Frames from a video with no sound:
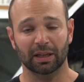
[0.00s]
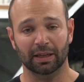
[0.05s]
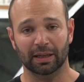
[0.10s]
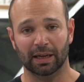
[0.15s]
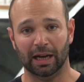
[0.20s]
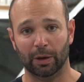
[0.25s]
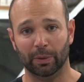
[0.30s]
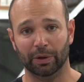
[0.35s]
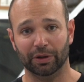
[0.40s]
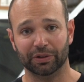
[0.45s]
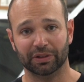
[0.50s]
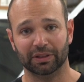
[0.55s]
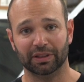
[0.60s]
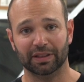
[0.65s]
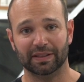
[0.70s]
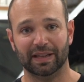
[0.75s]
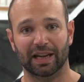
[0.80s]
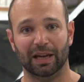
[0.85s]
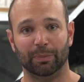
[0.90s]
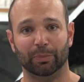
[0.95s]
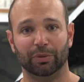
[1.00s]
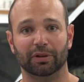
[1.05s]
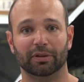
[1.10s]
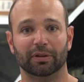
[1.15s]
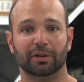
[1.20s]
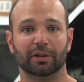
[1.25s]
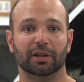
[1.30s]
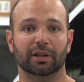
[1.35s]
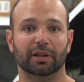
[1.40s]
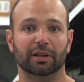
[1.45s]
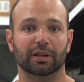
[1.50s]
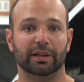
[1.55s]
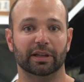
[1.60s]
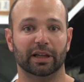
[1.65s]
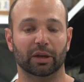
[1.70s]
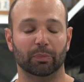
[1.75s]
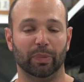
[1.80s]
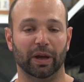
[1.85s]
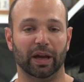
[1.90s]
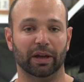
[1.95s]
How else can this happen? You
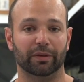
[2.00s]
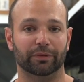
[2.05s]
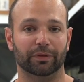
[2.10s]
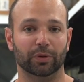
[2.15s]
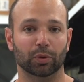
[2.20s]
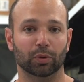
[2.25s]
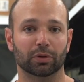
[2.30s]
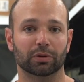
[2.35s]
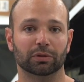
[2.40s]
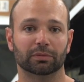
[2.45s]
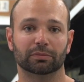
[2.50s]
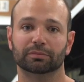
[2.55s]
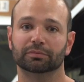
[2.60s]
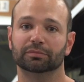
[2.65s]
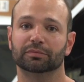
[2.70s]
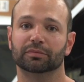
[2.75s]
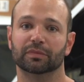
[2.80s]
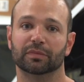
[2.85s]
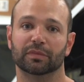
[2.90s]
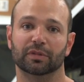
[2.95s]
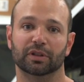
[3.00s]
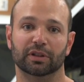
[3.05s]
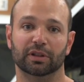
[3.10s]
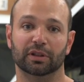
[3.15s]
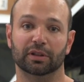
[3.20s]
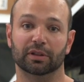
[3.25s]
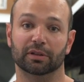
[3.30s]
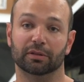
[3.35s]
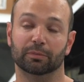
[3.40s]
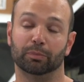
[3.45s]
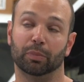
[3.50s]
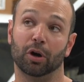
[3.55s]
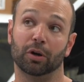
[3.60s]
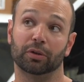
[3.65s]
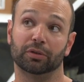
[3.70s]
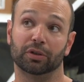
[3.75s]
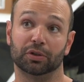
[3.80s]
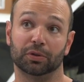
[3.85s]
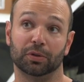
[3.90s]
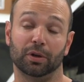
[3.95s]
get bad fuel, you
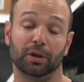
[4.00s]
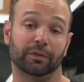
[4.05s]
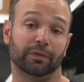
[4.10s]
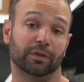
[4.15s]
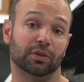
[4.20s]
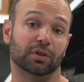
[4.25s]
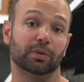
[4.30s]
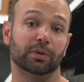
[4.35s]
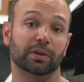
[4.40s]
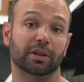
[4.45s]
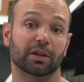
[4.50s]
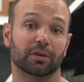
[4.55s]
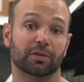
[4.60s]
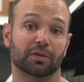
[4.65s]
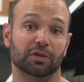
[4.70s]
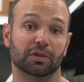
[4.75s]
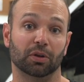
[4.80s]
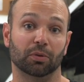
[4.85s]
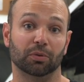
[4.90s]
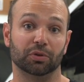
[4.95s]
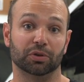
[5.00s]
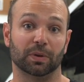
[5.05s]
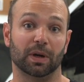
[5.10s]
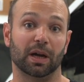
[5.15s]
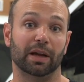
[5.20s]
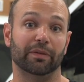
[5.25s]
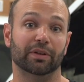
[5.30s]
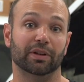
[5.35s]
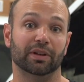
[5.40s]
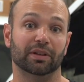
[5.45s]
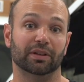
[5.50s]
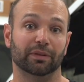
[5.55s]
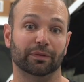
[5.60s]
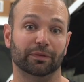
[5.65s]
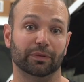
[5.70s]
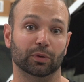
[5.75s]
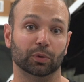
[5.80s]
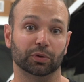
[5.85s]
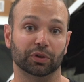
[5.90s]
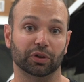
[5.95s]
park the truck for 2 years and don't drive it, and the
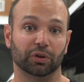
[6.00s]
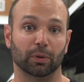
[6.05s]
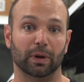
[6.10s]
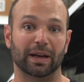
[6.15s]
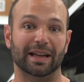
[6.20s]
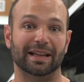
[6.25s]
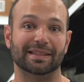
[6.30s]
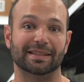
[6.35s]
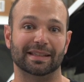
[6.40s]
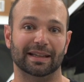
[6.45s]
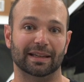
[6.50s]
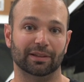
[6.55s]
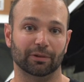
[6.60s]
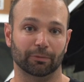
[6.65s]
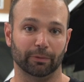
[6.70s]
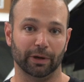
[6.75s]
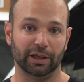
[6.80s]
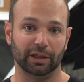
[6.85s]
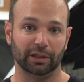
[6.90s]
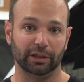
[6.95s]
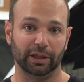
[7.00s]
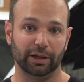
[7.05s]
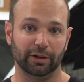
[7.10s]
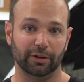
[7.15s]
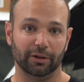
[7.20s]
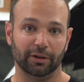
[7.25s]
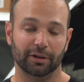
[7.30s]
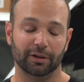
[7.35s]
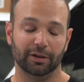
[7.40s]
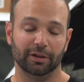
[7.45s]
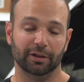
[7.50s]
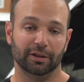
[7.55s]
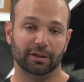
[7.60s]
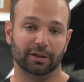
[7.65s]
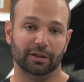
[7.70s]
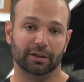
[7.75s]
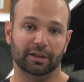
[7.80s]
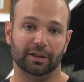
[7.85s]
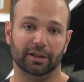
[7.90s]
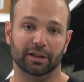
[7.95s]
fuel degrades in the regulator.
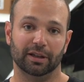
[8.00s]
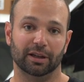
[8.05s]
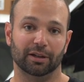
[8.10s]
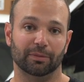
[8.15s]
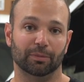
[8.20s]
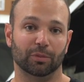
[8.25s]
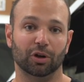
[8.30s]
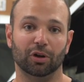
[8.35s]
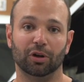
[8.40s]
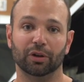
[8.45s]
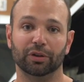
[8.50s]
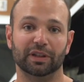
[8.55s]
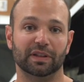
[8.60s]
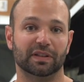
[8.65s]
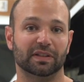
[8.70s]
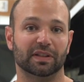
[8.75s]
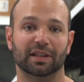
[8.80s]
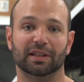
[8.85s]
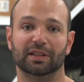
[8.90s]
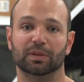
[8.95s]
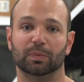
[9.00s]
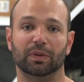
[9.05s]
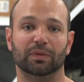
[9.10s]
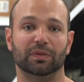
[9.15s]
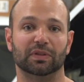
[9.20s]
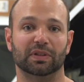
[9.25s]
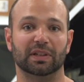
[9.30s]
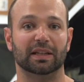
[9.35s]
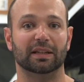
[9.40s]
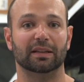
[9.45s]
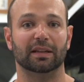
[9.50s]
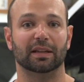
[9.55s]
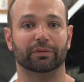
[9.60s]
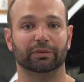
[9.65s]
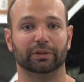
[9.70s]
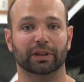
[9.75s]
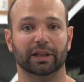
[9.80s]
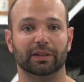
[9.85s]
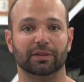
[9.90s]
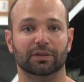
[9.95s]
All these things we've seen have
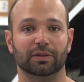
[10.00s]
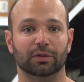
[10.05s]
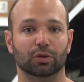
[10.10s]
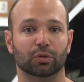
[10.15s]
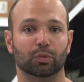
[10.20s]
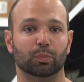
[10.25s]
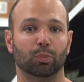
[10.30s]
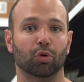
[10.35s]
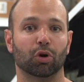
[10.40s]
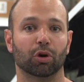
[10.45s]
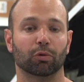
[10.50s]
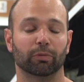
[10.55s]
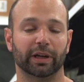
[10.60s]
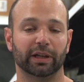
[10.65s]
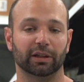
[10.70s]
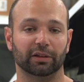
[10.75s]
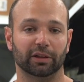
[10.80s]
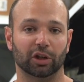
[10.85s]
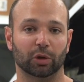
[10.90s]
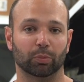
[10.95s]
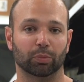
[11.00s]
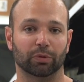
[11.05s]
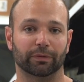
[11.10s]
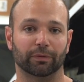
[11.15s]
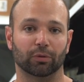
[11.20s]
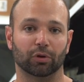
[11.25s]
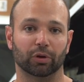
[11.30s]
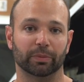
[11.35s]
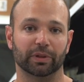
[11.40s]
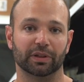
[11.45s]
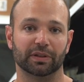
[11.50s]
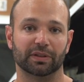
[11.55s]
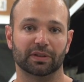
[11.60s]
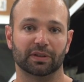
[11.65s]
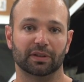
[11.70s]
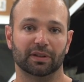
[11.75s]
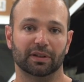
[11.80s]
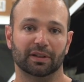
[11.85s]
led to poor regulator performance